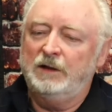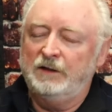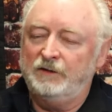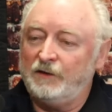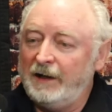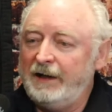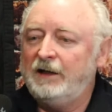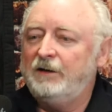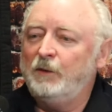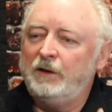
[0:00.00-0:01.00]

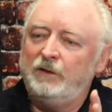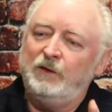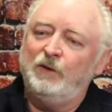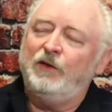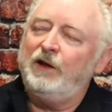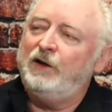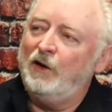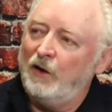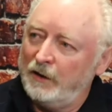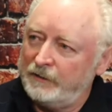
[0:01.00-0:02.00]
slated what you think you
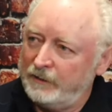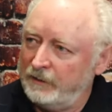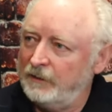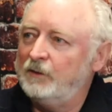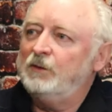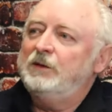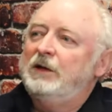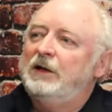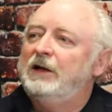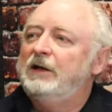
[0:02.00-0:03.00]
ought to do.
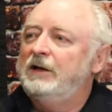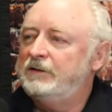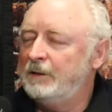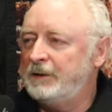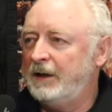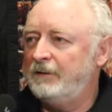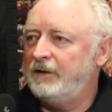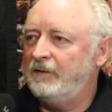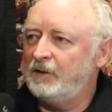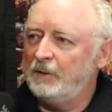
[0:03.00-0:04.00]
Right. Sometimes
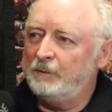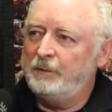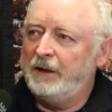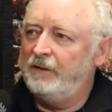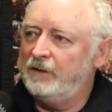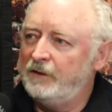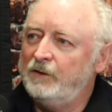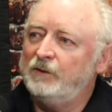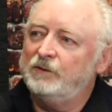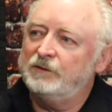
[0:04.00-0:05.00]
you have to pay the
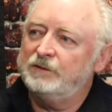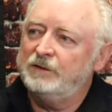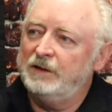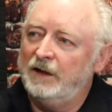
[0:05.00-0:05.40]
dues. You know?